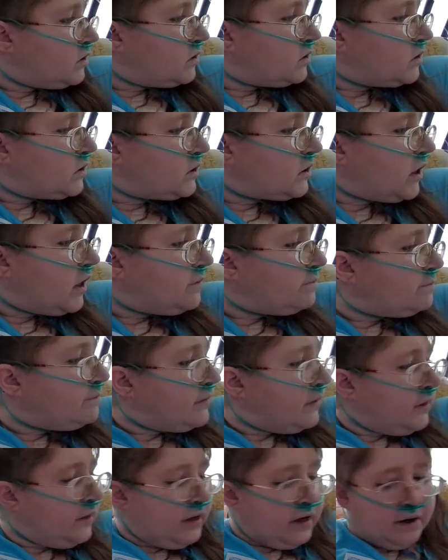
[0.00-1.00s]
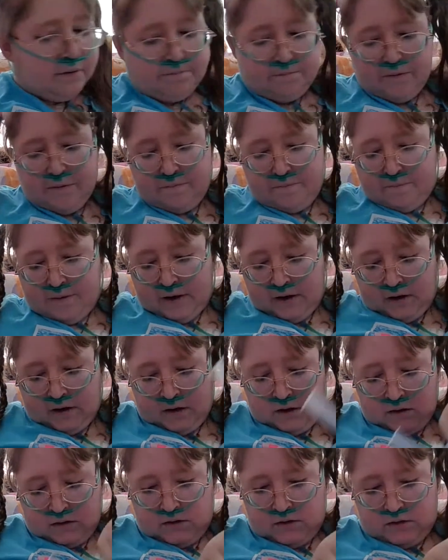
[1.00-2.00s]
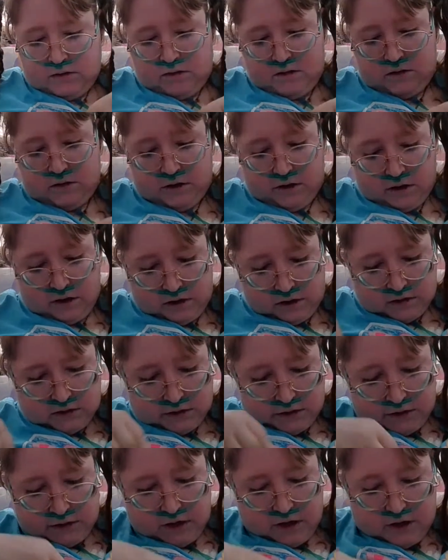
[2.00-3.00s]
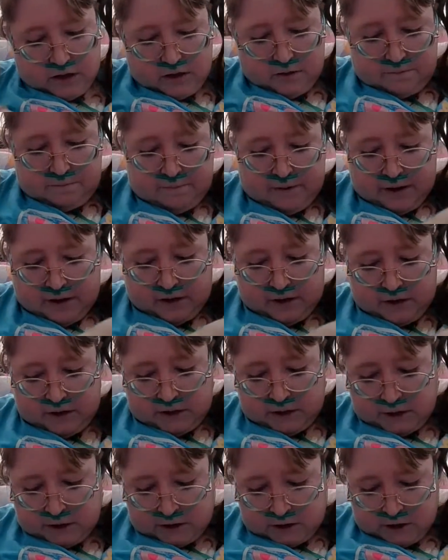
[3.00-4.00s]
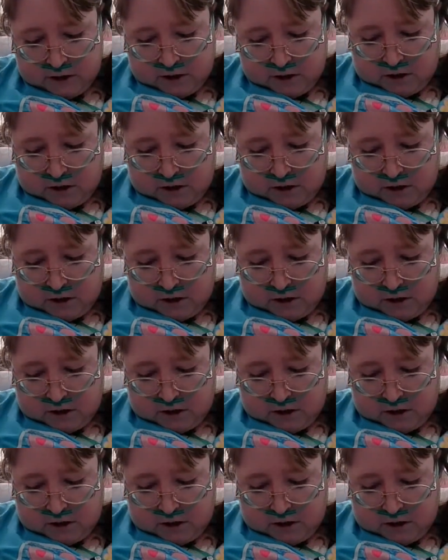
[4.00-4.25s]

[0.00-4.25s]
So let me grab my meds. So these are all the meds.